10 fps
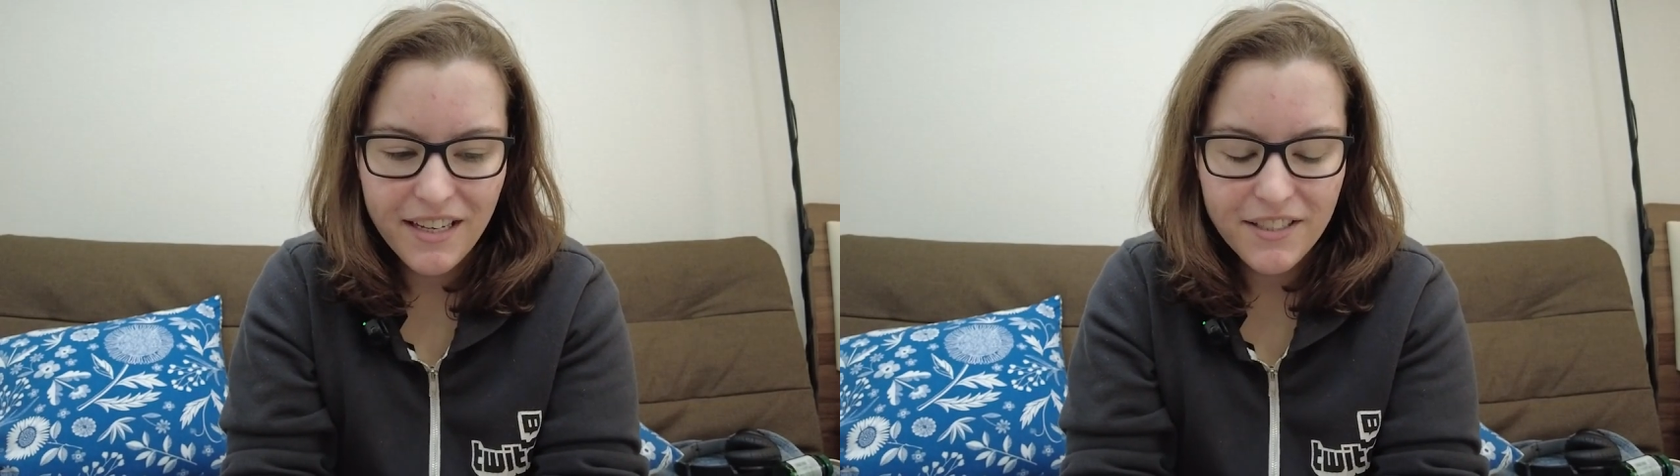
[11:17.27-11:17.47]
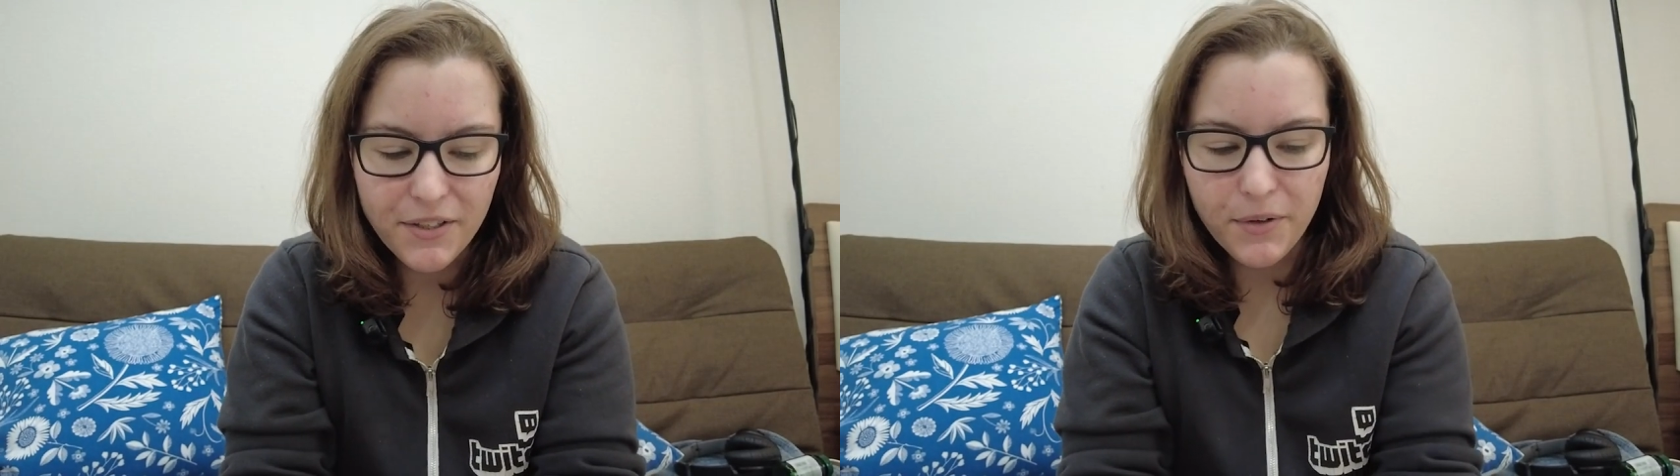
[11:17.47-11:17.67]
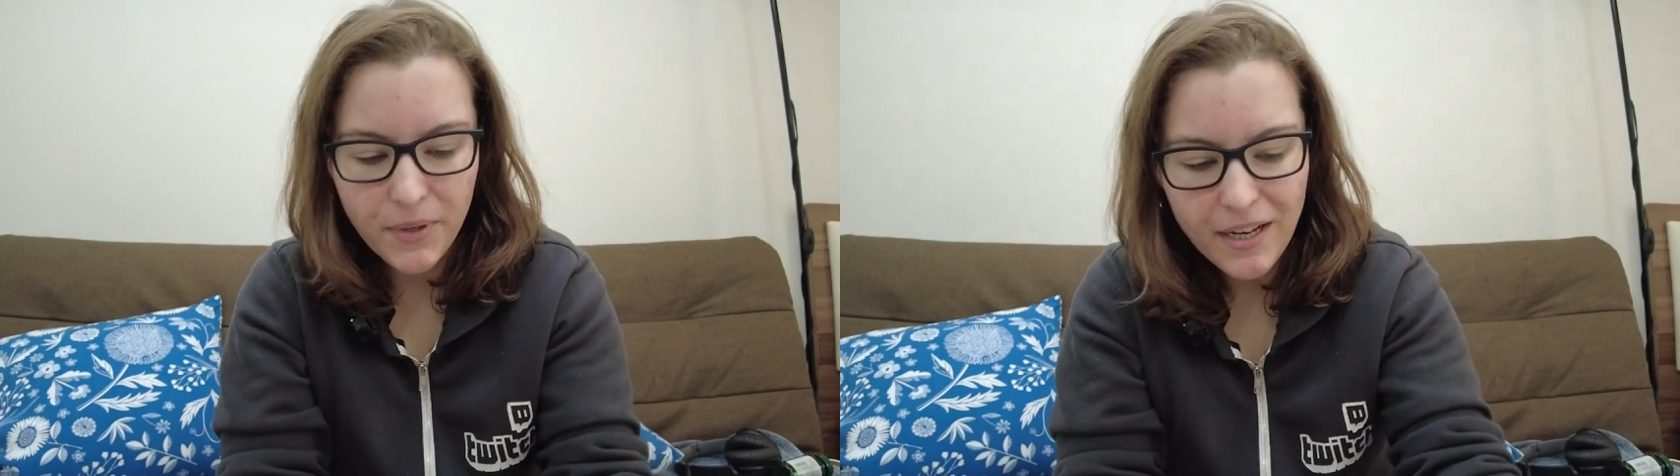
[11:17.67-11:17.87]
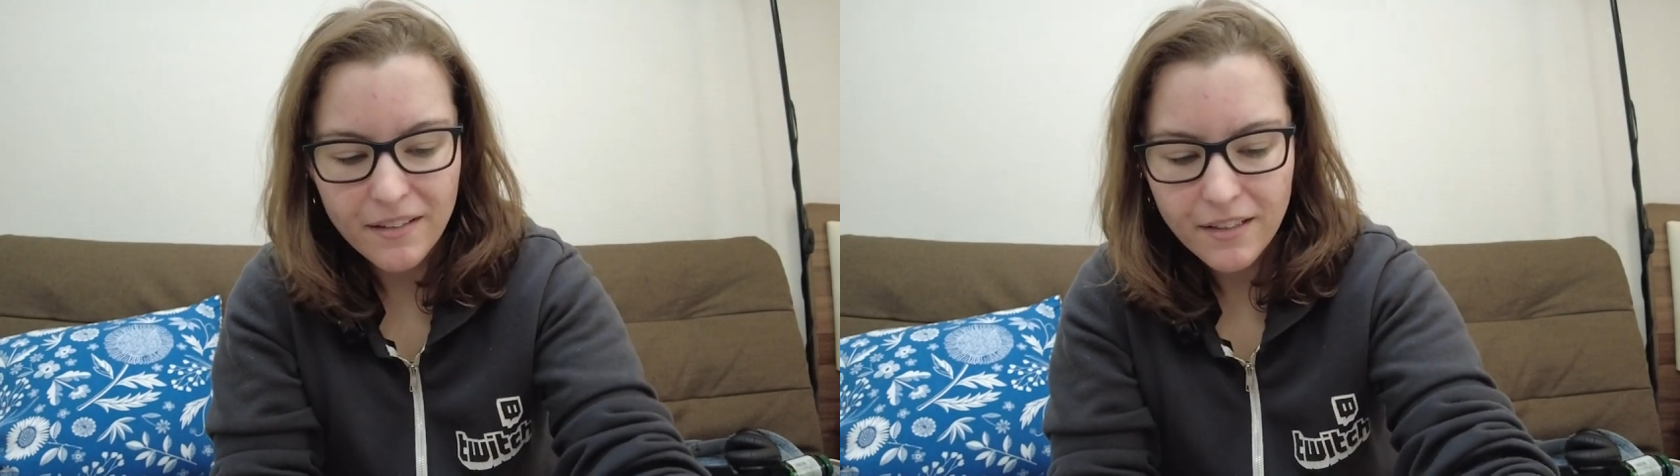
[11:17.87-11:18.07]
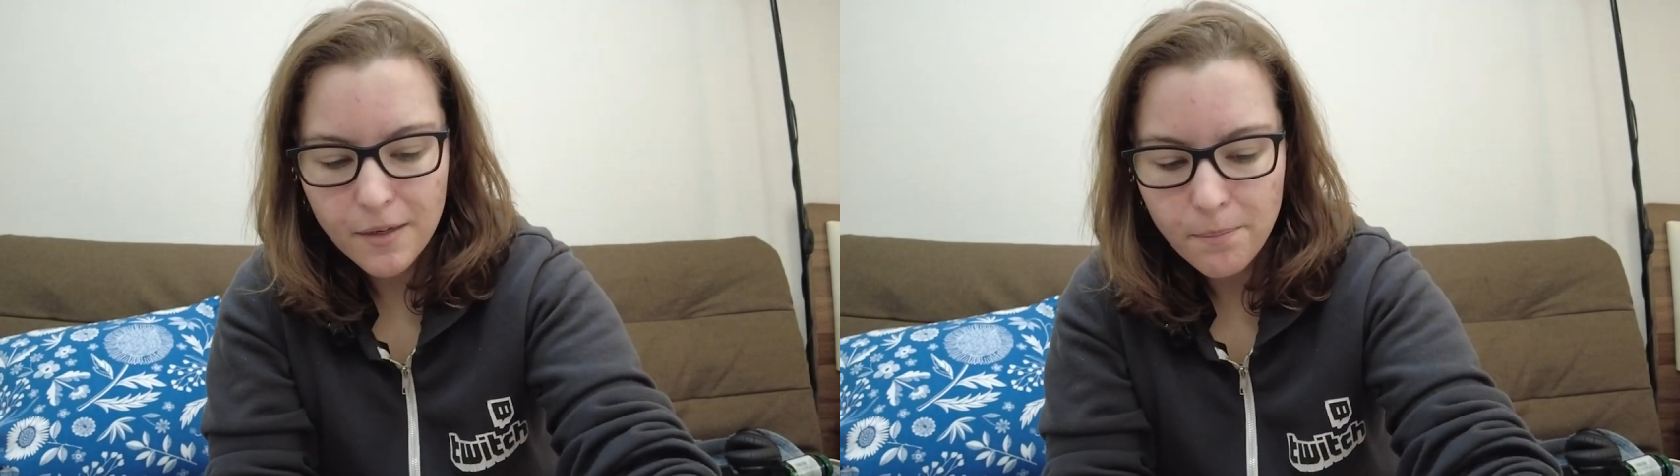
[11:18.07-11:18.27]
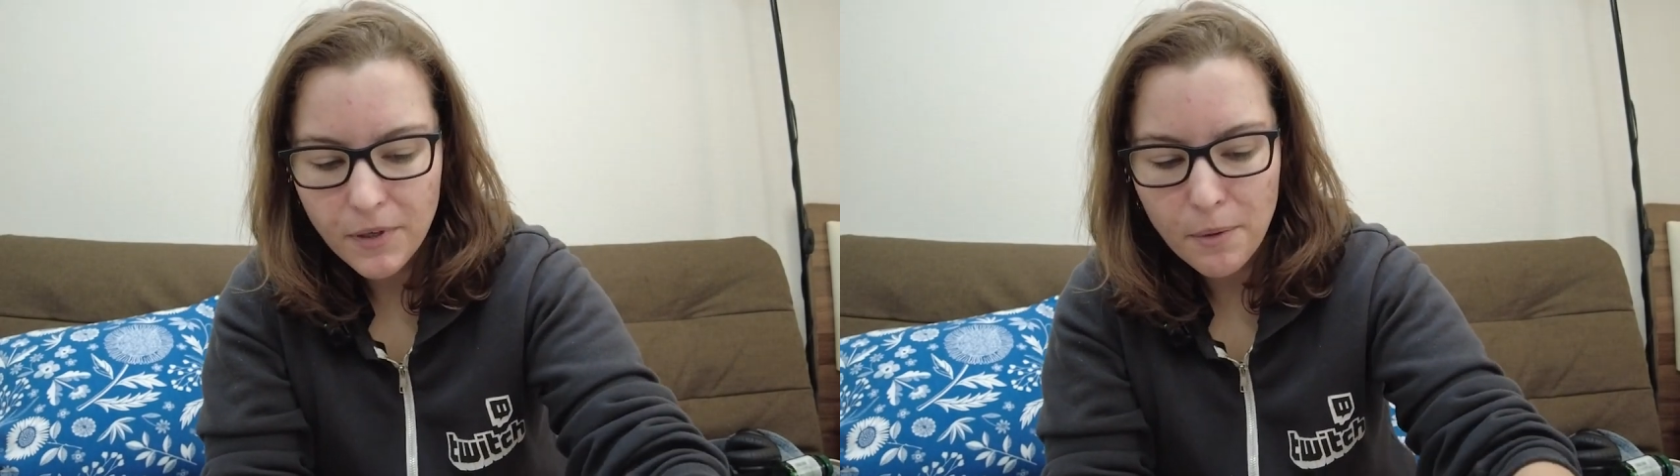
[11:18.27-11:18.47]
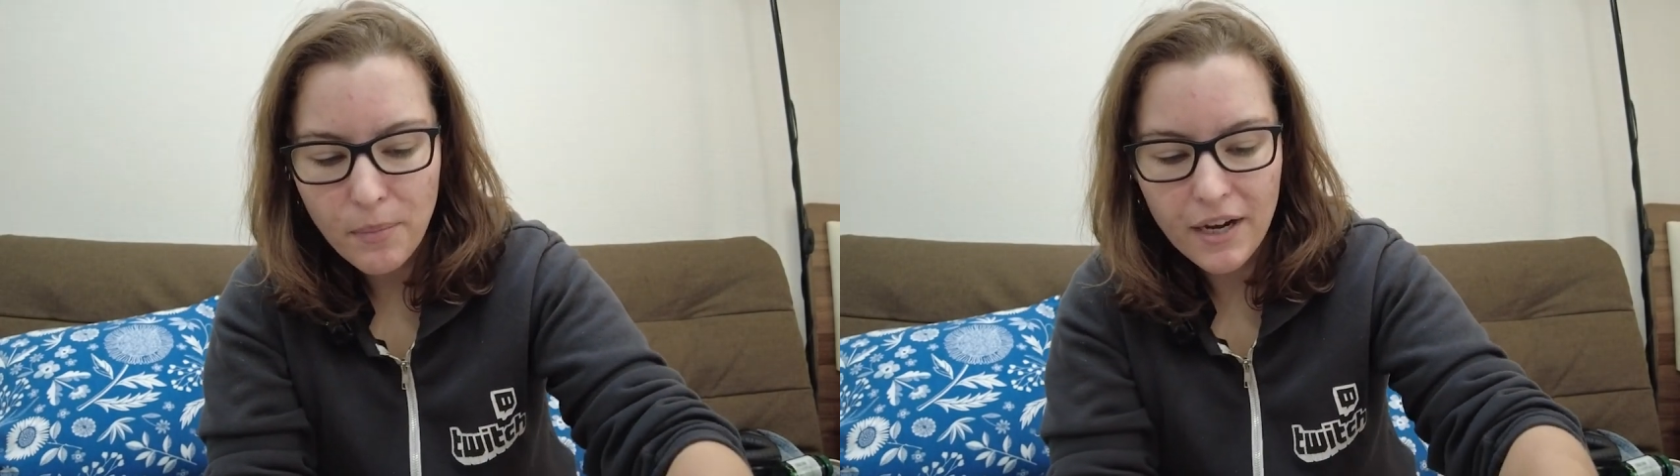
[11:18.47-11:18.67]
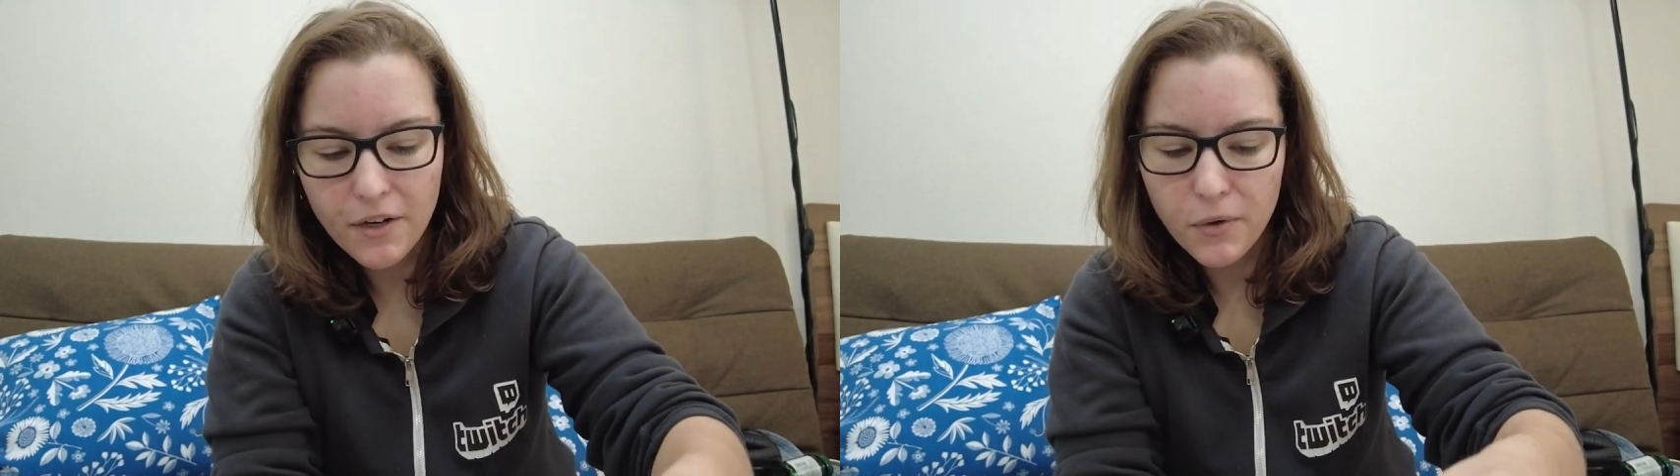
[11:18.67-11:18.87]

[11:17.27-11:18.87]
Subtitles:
So yeah, come by